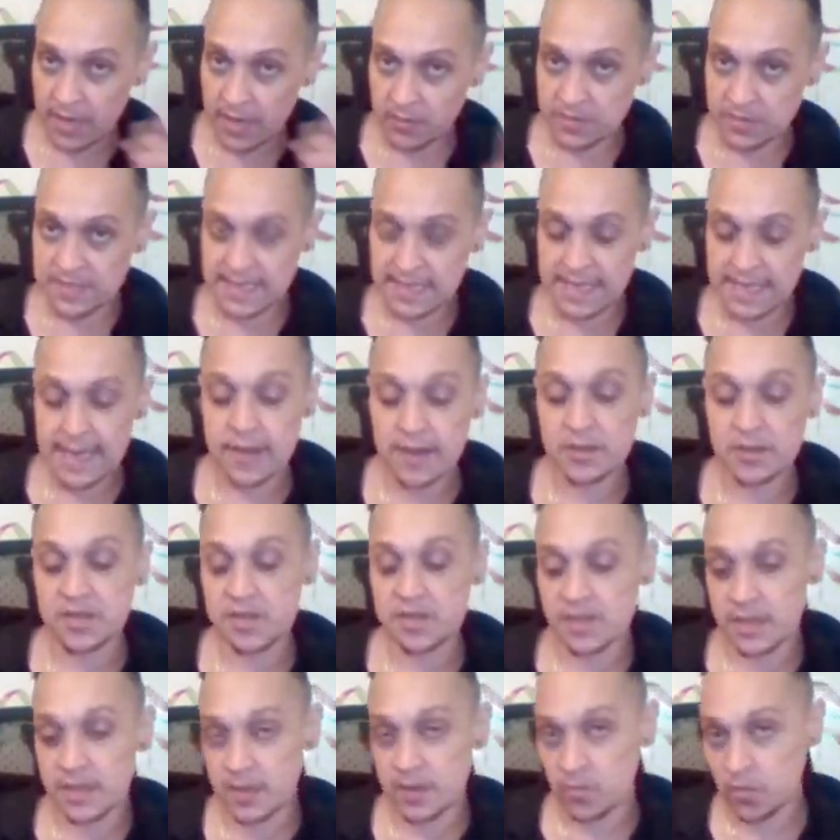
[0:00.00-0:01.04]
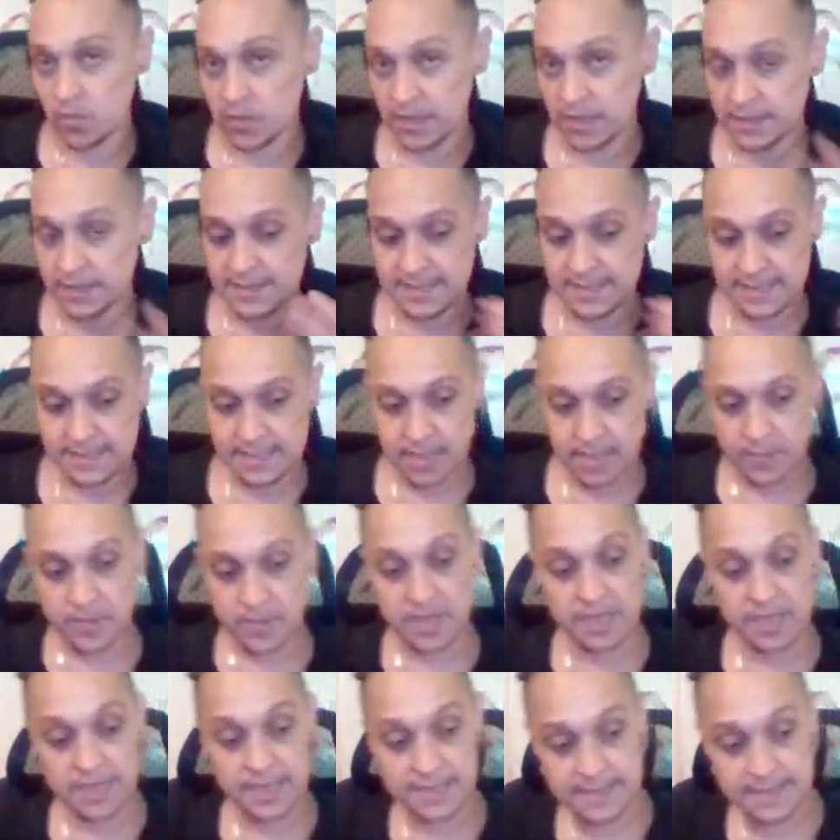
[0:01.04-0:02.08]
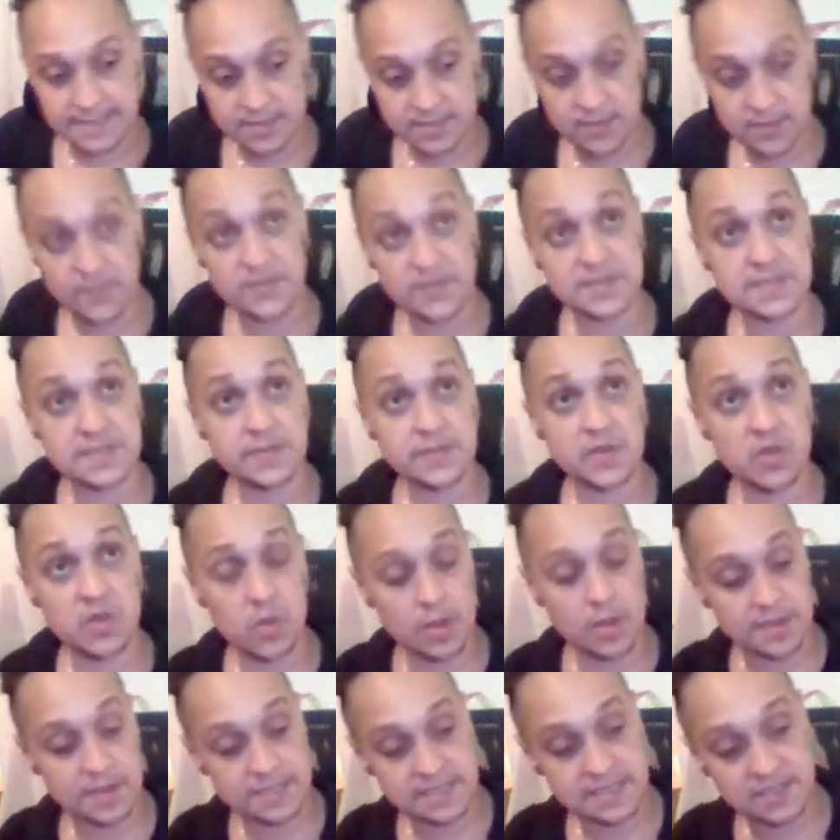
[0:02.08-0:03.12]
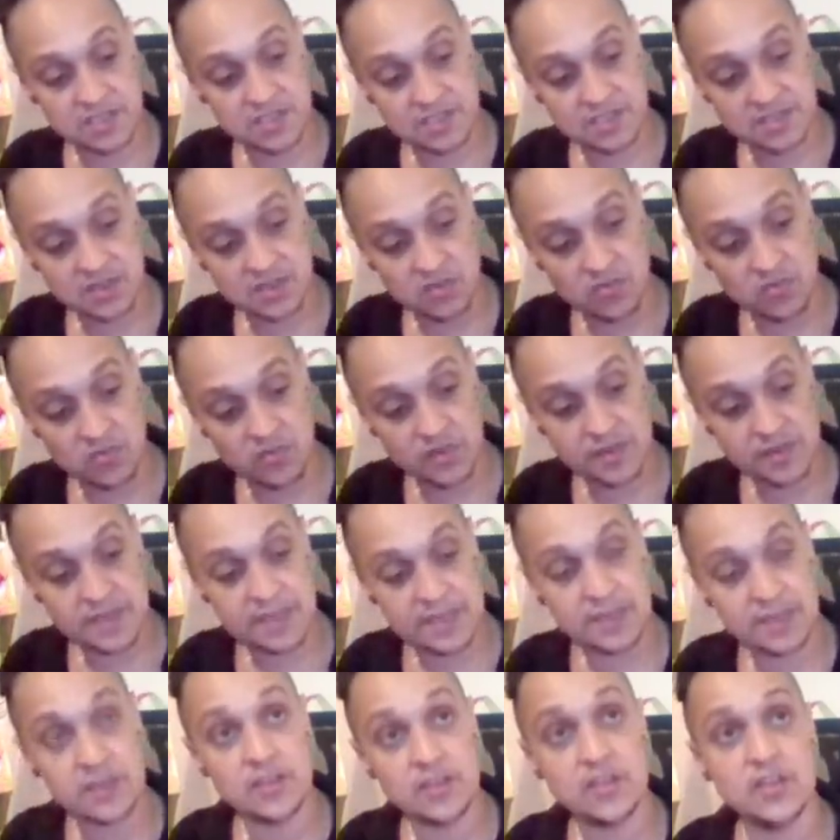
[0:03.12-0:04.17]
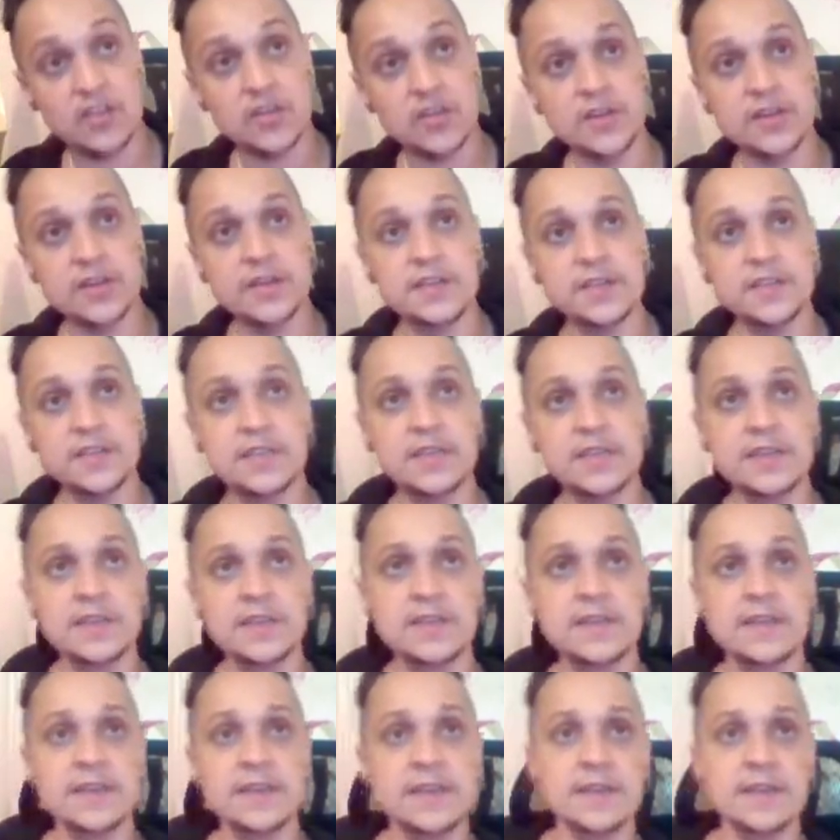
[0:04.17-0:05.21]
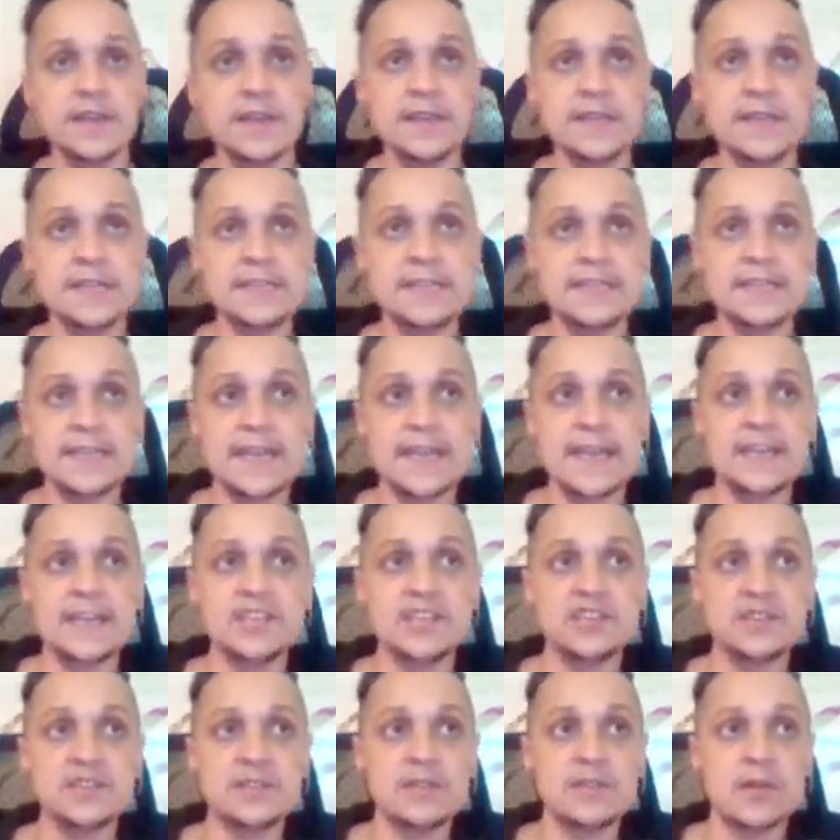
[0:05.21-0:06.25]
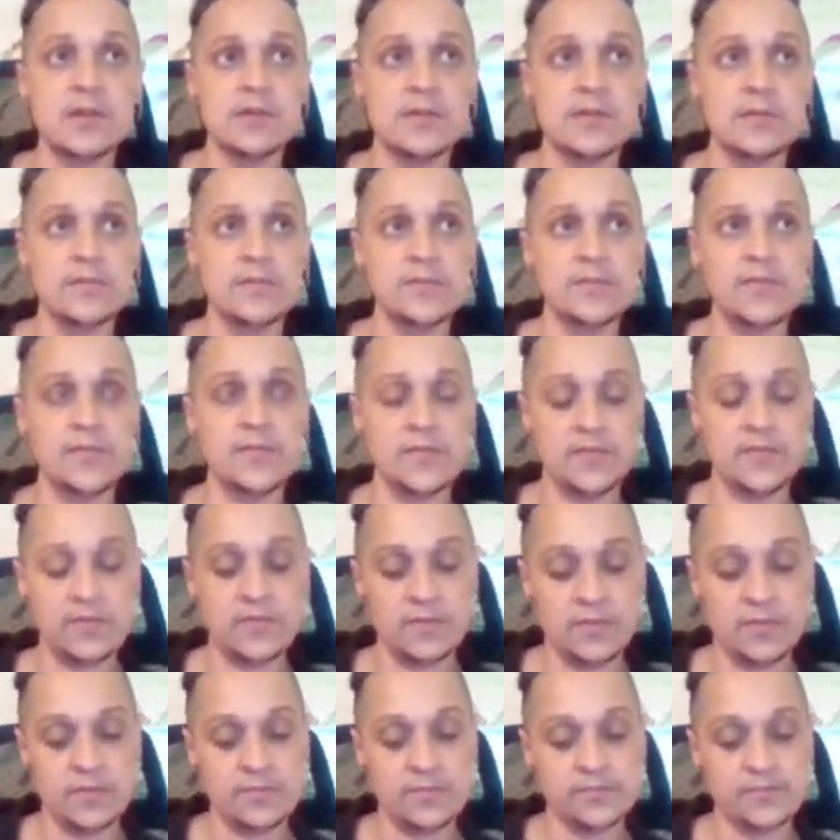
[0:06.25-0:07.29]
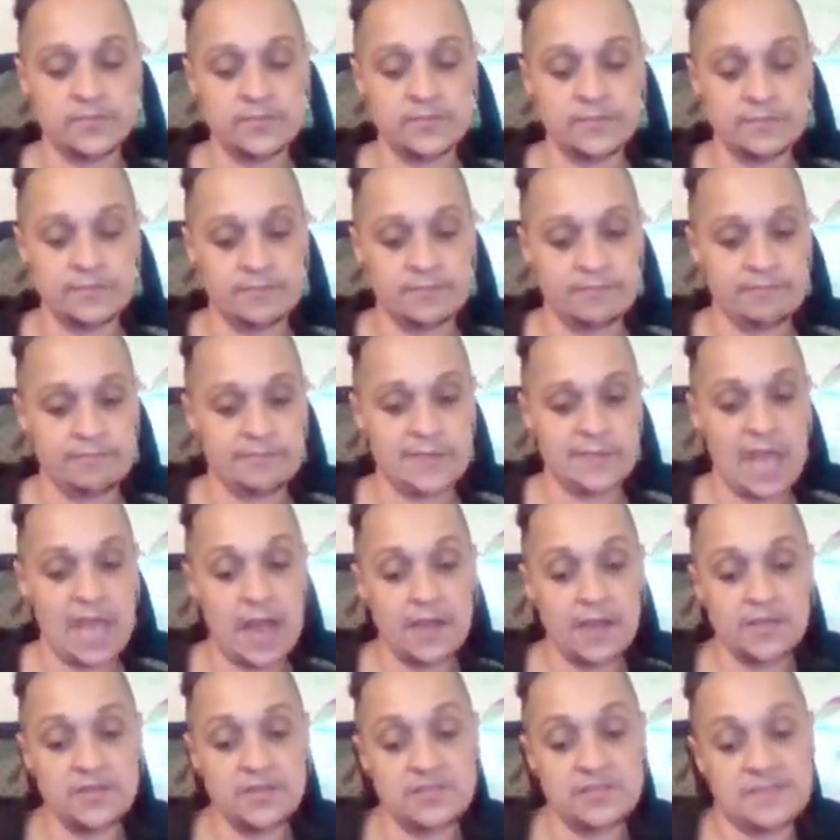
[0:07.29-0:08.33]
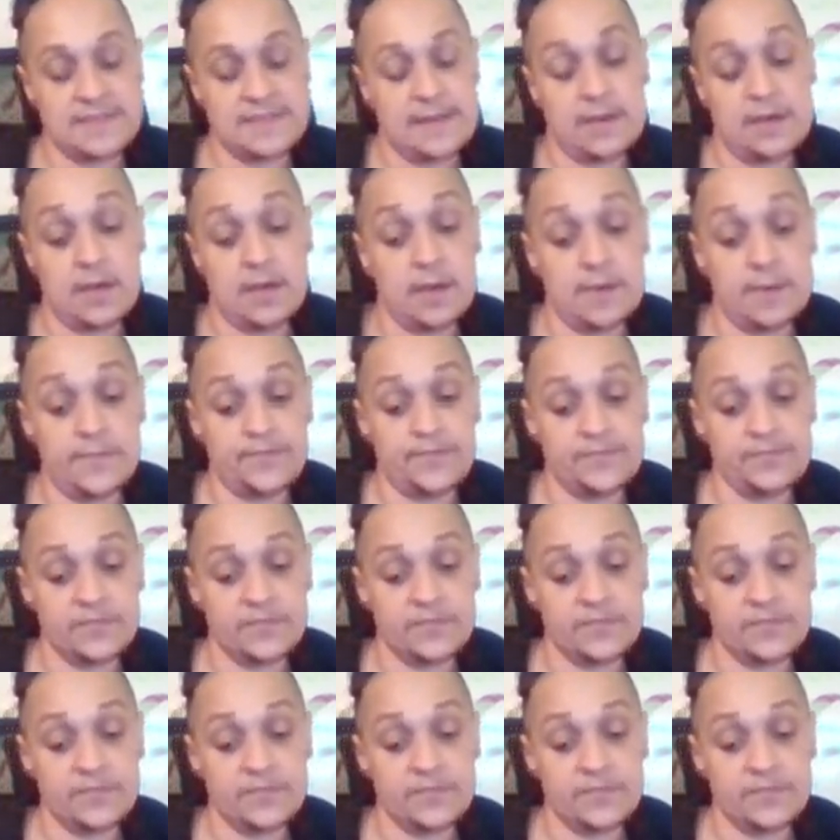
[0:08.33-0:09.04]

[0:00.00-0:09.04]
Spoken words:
able to calculate what else is coming in. So for some of you all, this is just a really good indication of how you're set up,